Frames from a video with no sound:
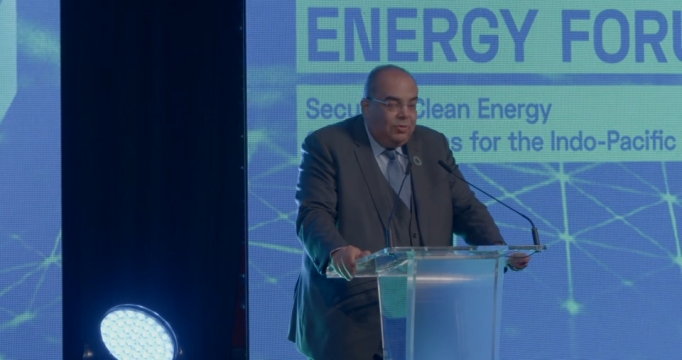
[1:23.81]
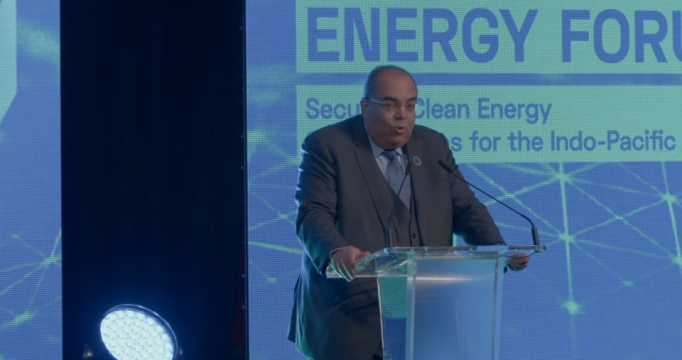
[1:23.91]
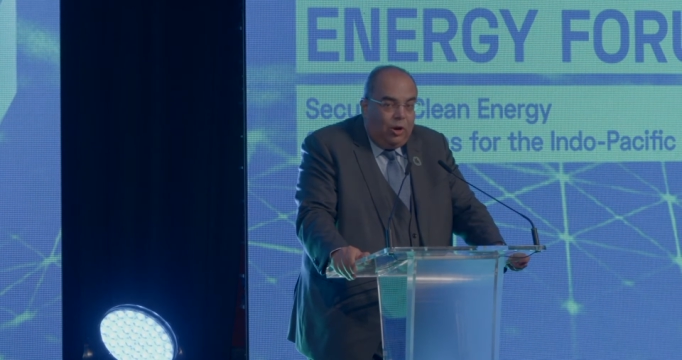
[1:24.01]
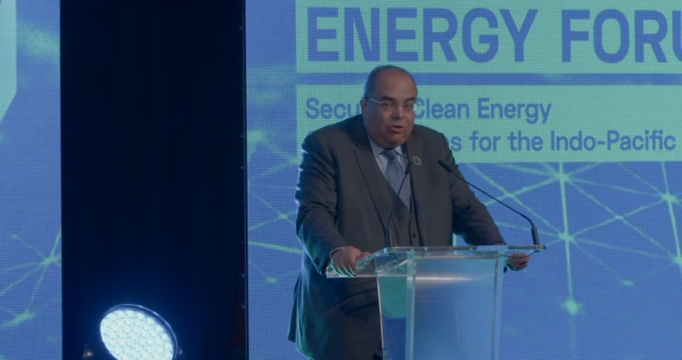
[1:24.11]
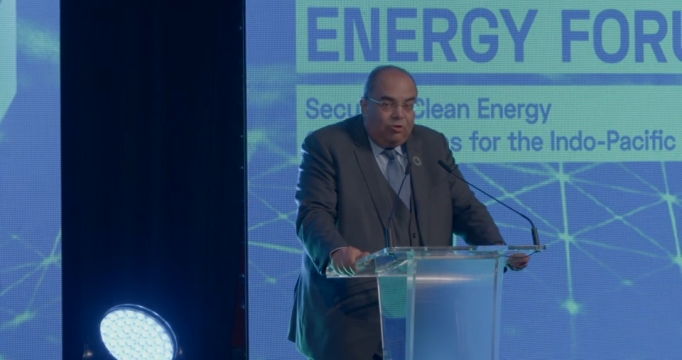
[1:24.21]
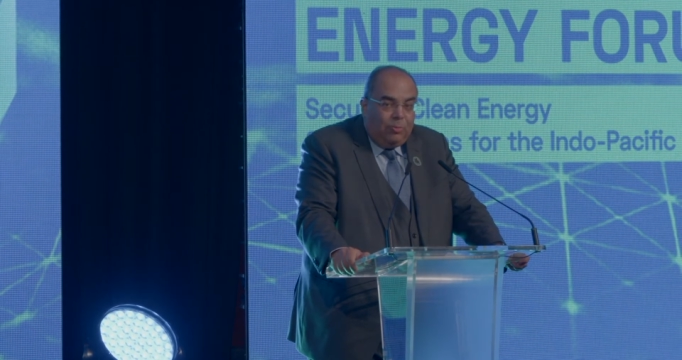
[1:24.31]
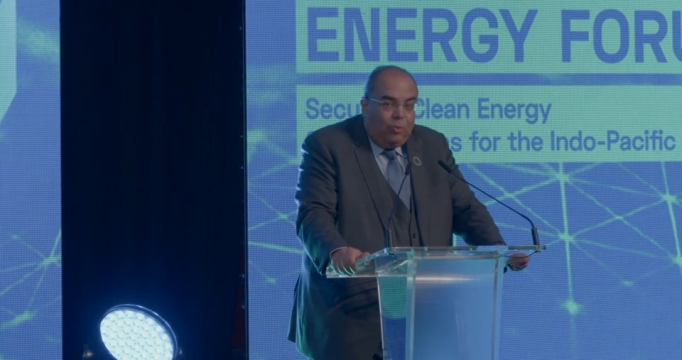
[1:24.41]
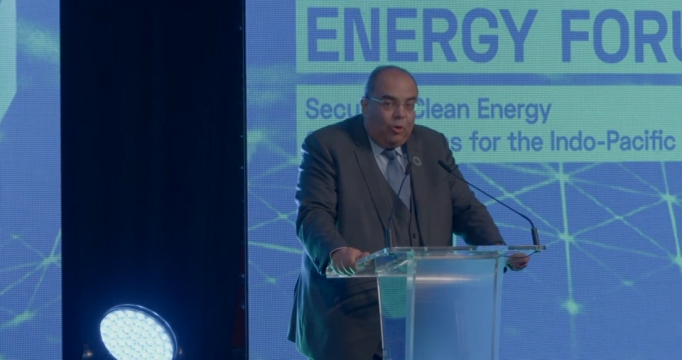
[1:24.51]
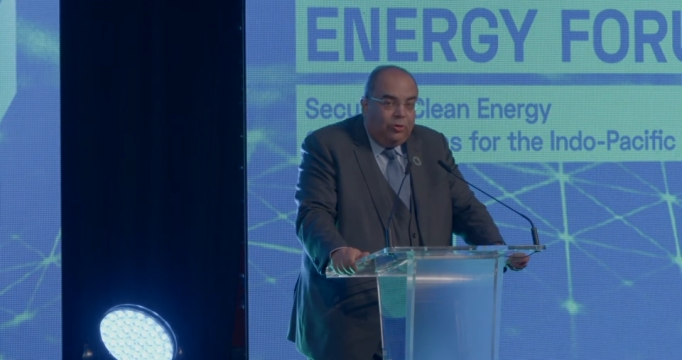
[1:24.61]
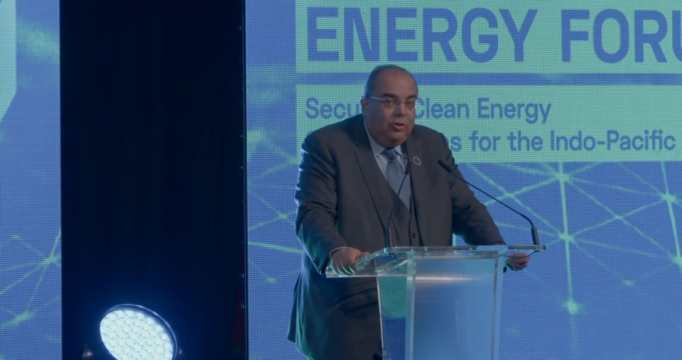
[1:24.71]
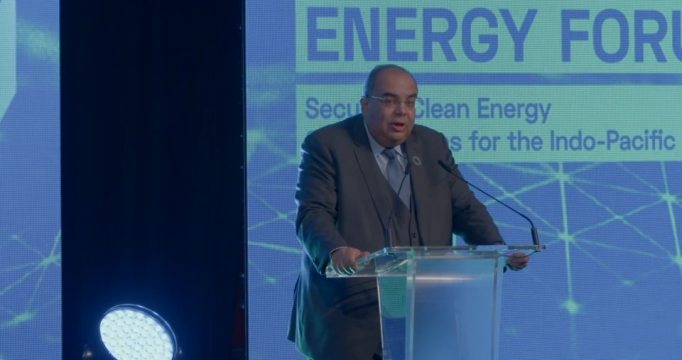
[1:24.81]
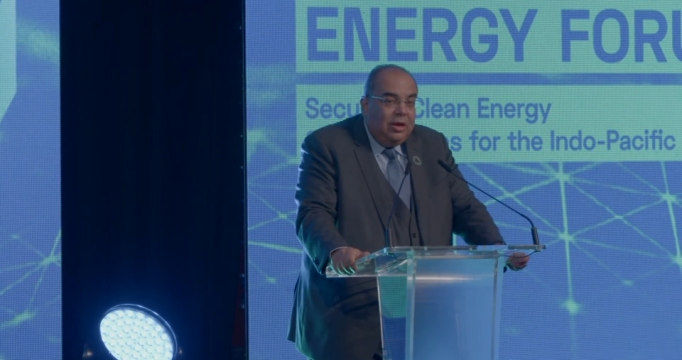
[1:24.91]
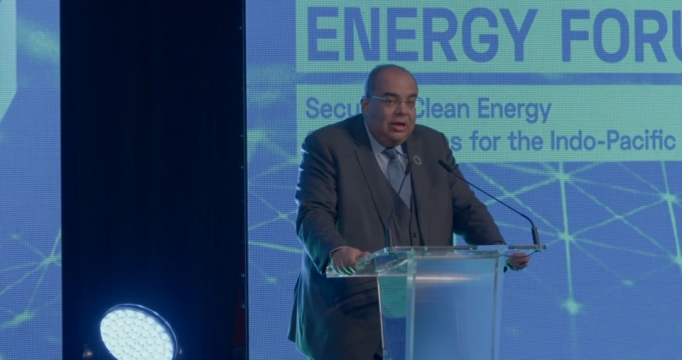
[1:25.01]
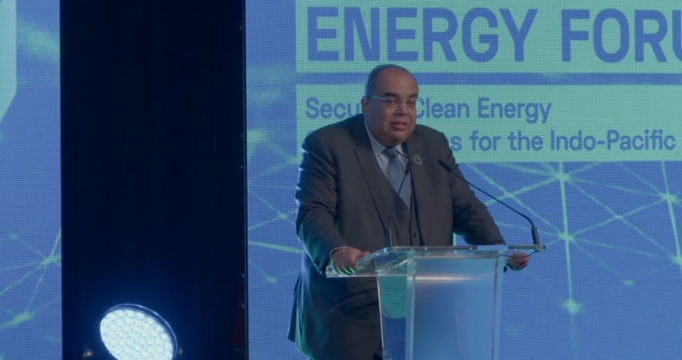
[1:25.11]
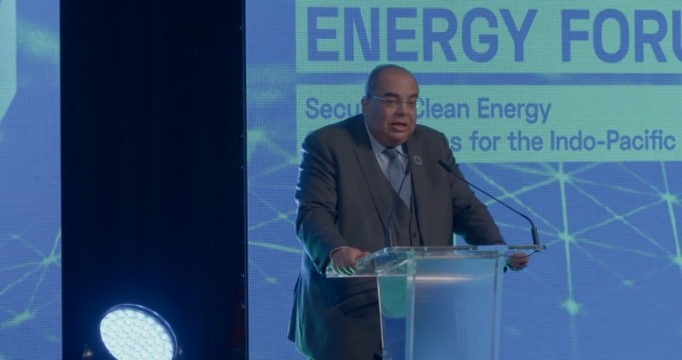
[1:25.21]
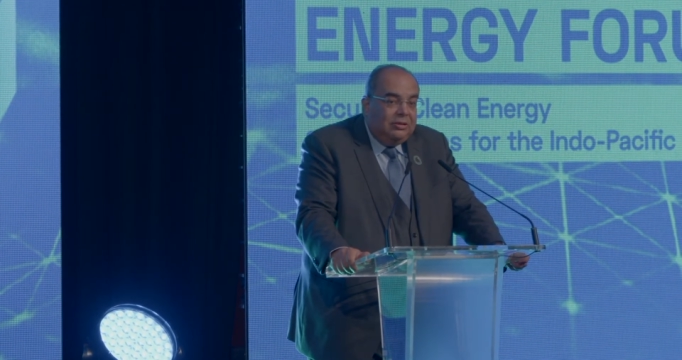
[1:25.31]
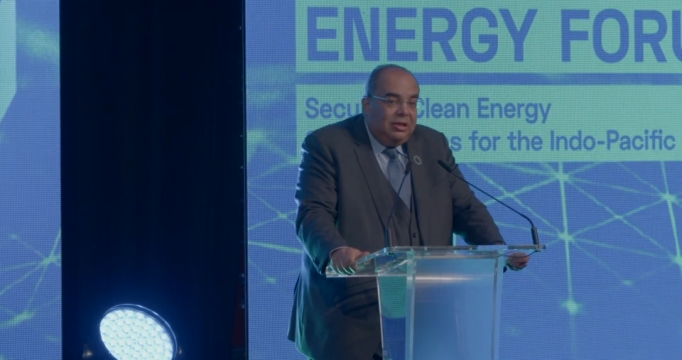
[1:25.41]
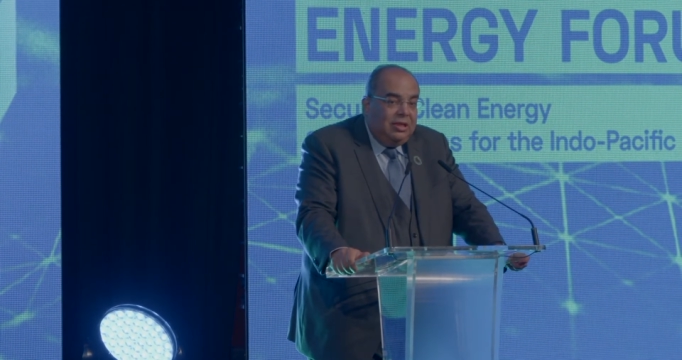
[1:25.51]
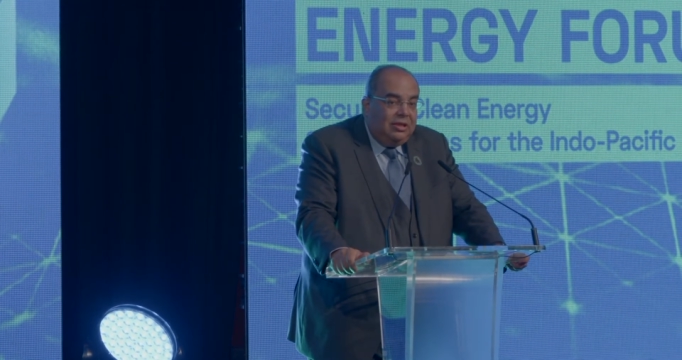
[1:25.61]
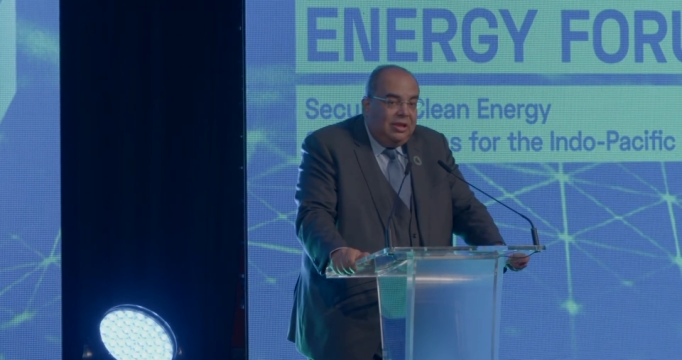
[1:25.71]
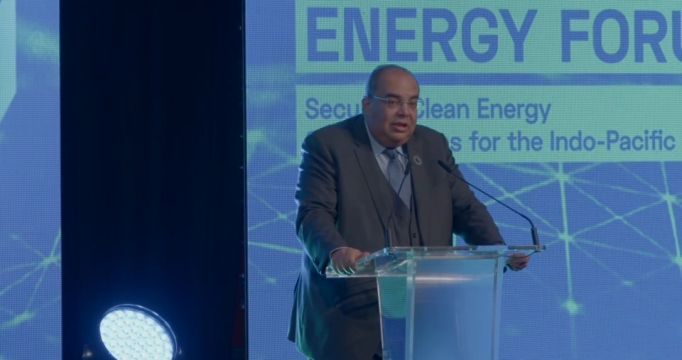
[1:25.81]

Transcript: the Wallace Report, that didn't